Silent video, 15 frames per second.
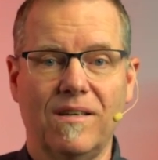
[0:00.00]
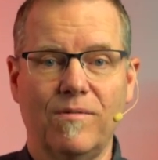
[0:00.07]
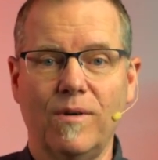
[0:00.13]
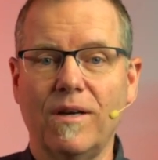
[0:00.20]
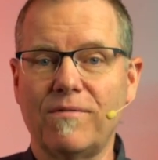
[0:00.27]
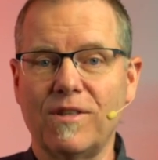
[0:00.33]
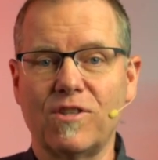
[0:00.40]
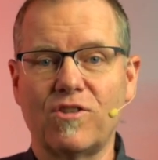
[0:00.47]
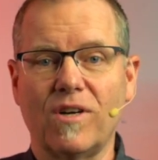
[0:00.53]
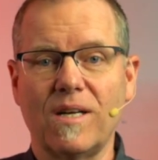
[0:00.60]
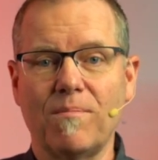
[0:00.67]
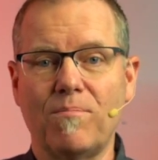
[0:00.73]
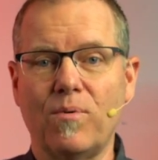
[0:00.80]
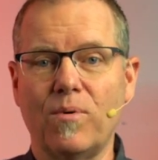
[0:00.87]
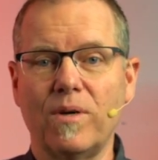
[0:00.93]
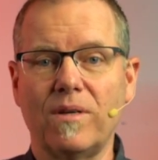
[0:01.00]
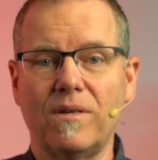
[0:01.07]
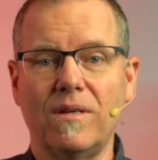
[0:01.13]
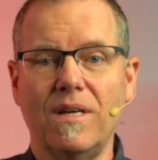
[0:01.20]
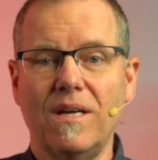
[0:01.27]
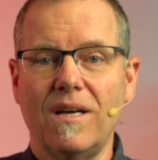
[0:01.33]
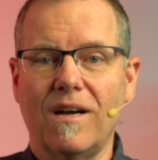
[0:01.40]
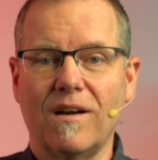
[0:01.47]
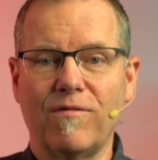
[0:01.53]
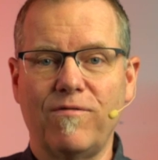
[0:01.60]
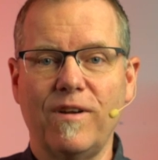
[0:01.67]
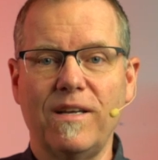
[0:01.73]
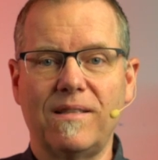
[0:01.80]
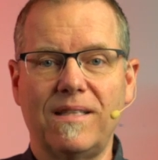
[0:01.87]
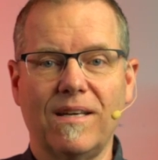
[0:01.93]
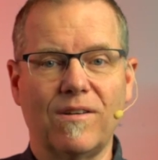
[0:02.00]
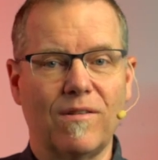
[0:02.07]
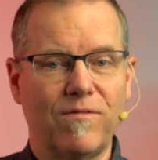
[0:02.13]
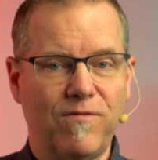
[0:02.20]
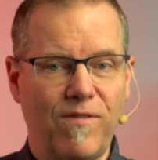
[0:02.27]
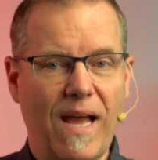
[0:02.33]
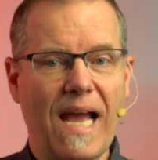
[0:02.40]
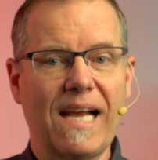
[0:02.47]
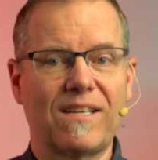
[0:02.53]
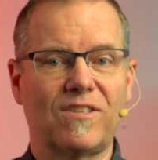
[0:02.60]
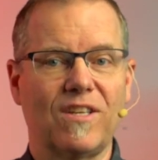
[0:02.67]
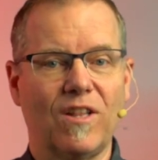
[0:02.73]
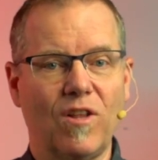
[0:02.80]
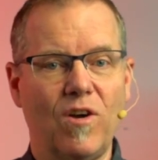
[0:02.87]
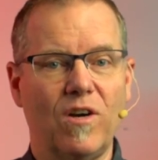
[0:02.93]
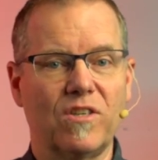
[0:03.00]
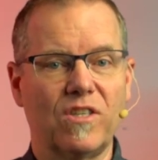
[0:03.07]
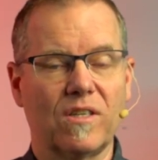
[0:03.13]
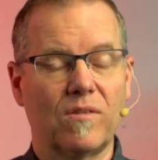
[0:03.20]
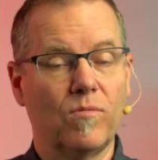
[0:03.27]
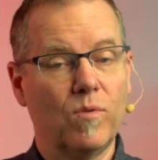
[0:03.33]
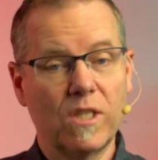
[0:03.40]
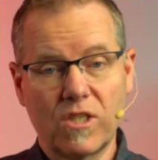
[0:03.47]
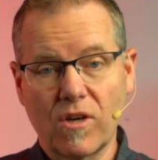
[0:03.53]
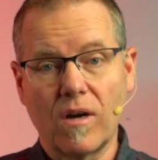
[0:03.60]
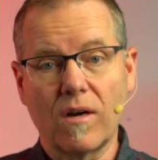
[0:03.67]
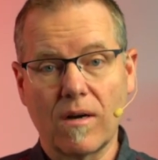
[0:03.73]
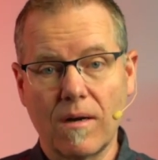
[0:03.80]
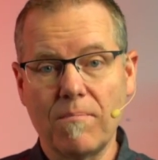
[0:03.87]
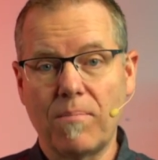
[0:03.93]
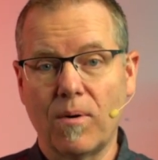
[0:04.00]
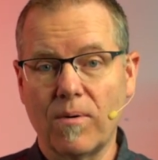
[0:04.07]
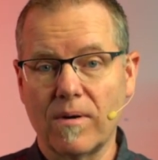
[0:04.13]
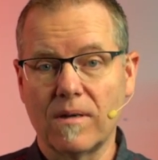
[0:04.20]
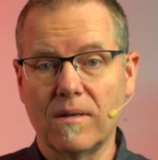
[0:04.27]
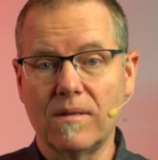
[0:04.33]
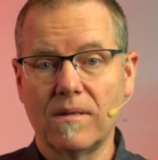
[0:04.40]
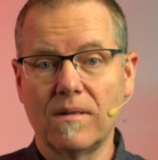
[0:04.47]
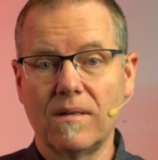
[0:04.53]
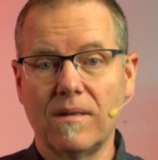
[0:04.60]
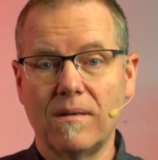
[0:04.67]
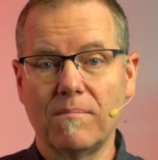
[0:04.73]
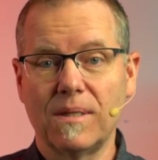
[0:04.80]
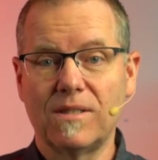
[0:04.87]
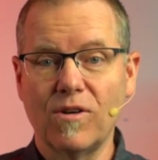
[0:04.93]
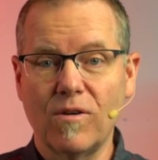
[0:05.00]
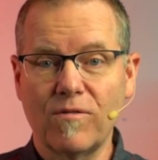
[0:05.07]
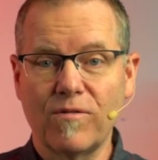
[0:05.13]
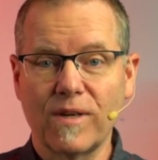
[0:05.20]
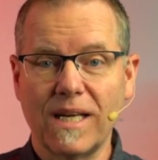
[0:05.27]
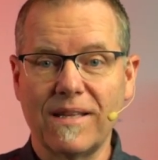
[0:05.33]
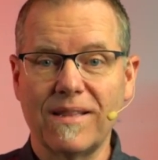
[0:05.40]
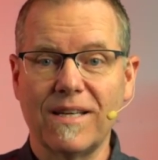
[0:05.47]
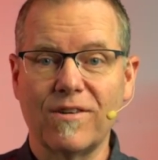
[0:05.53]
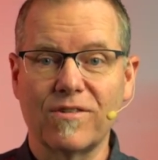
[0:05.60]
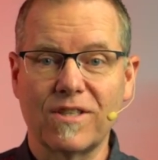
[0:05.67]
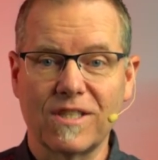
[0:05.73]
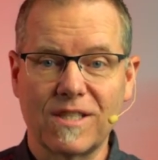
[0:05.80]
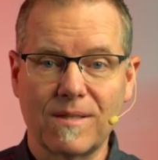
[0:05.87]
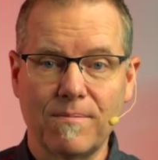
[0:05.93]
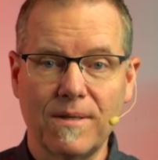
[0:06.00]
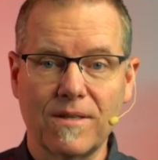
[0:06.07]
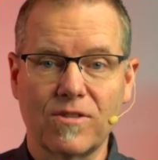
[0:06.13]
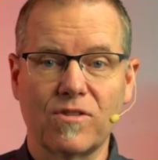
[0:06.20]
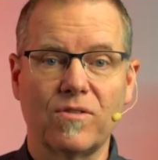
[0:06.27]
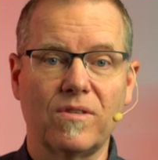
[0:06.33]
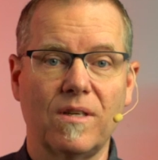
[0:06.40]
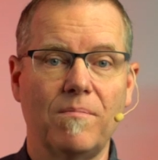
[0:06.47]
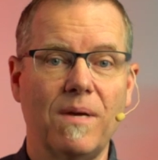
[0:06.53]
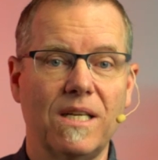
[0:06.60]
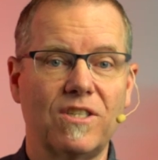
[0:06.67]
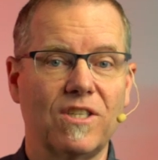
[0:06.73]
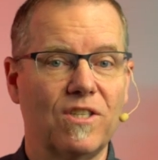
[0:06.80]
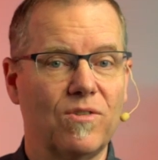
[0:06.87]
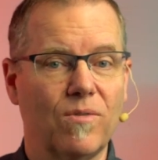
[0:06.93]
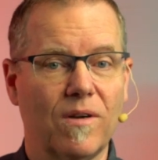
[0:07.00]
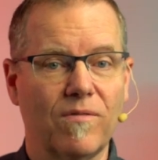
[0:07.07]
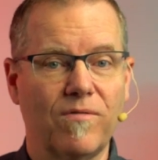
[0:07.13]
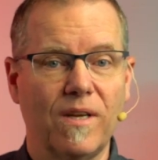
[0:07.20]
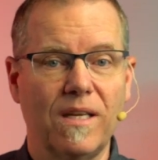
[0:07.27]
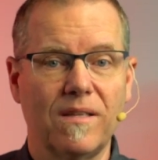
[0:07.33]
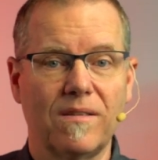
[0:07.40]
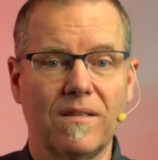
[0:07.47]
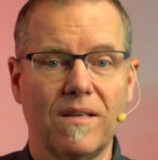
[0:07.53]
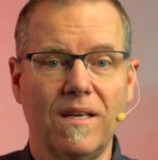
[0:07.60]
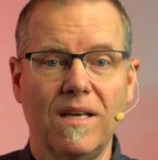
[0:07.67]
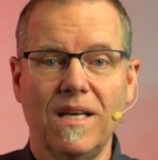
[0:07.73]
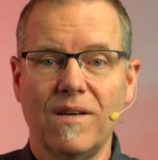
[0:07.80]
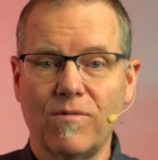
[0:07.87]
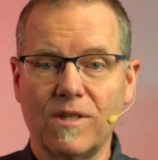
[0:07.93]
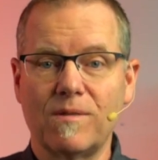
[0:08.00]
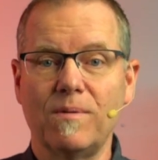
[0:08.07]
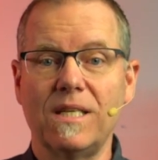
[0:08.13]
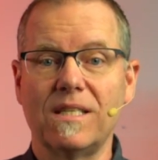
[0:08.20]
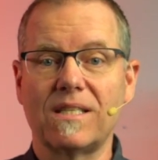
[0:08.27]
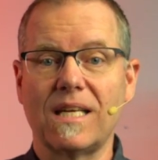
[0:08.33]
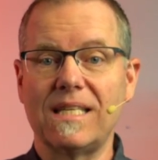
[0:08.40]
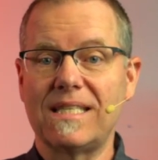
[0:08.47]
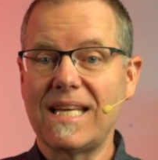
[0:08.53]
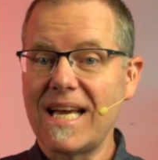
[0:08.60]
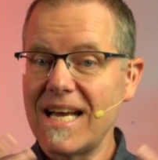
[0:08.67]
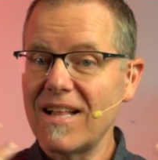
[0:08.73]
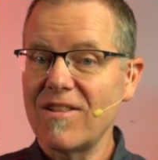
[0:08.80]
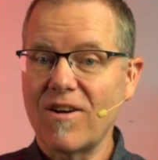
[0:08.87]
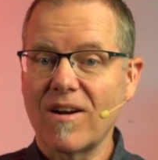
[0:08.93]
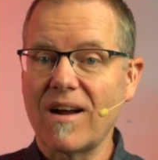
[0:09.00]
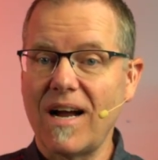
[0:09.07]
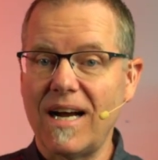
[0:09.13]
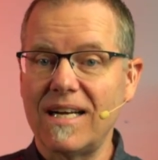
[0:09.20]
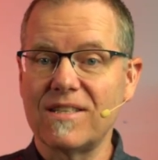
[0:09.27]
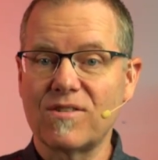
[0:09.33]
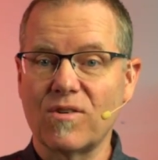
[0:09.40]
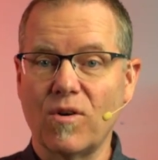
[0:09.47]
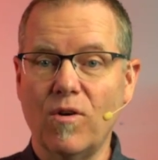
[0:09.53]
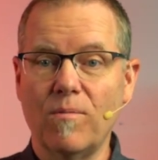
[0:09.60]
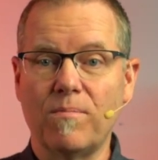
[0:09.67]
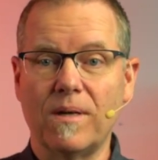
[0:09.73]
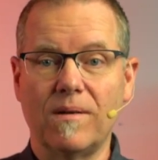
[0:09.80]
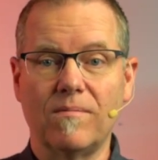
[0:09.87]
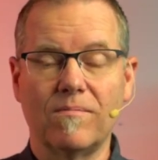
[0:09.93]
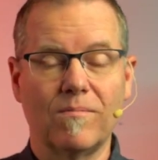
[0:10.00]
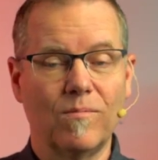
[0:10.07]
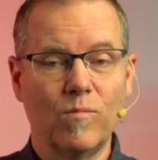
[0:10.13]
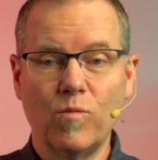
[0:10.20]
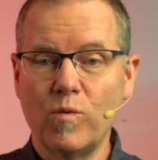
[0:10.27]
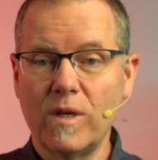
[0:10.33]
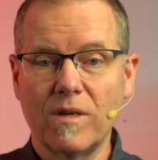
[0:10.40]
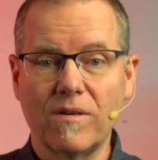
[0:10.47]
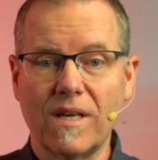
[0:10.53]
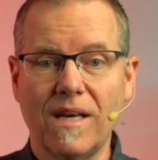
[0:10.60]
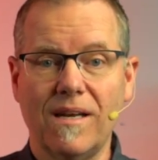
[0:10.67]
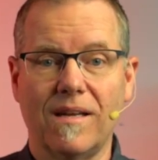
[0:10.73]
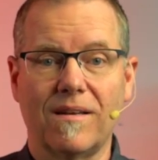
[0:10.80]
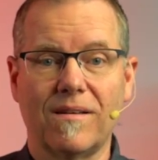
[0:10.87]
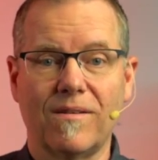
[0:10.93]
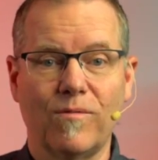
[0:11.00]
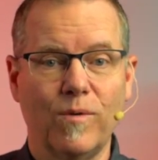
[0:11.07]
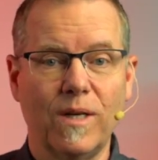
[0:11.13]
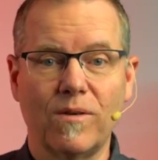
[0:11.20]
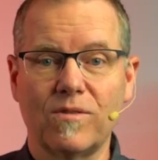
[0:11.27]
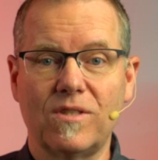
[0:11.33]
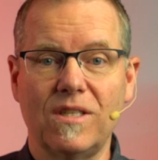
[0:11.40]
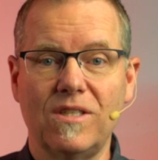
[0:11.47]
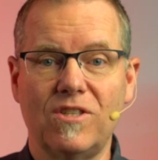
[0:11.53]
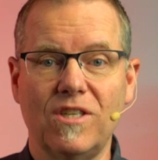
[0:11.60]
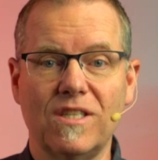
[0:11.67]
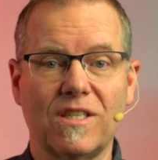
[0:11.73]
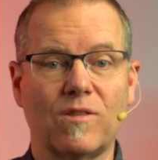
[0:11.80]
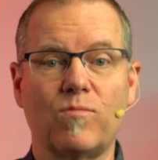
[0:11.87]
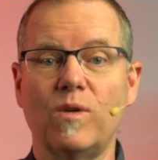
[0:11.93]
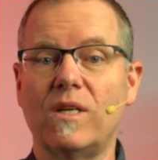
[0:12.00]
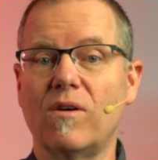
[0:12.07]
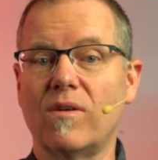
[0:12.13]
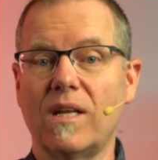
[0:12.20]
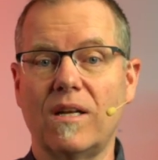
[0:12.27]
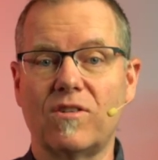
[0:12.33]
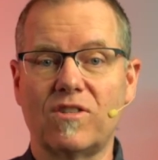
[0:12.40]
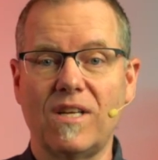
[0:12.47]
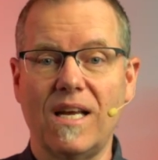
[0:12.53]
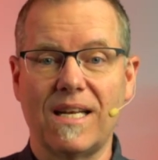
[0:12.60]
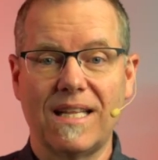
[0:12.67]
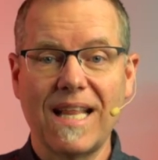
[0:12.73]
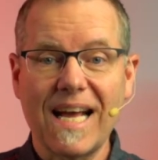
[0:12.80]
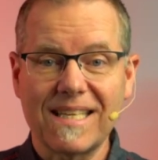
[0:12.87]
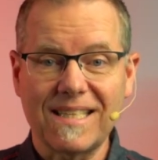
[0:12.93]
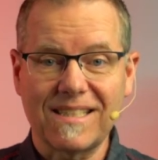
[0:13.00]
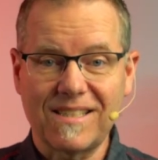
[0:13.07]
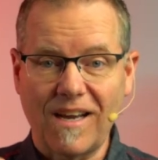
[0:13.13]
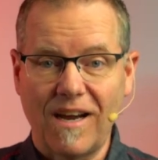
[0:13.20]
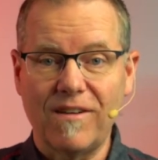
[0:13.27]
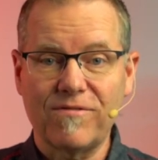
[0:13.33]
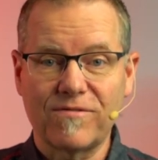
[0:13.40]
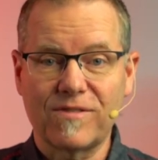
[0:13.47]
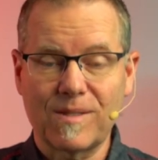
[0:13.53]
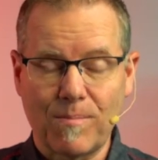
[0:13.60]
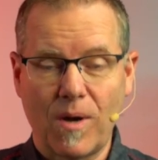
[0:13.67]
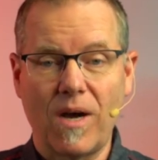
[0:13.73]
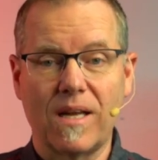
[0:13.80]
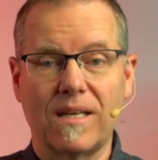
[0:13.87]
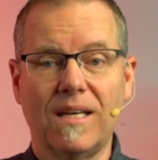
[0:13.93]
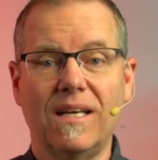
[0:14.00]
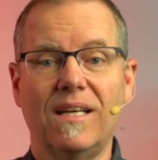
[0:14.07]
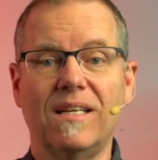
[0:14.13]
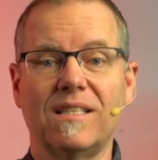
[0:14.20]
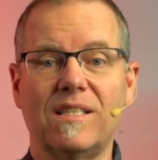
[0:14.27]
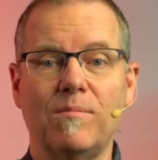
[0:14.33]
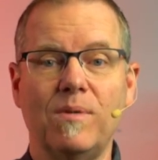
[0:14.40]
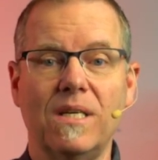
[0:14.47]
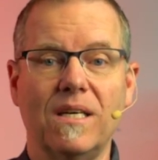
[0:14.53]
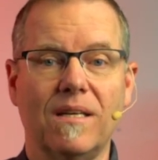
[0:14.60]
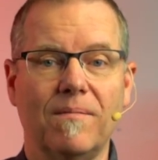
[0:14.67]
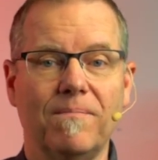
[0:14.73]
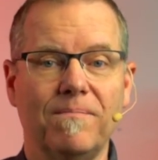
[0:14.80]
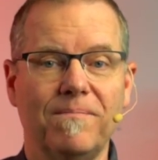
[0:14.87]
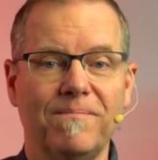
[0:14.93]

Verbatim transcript: We often try to boil our faith down to facts and logic, which are important. But don't forget, there's a spiritual dimension to our faith, which means until our eyes are open, we don't get it. We don't see Jesus. We don't understand. And that's a tough spot to be in.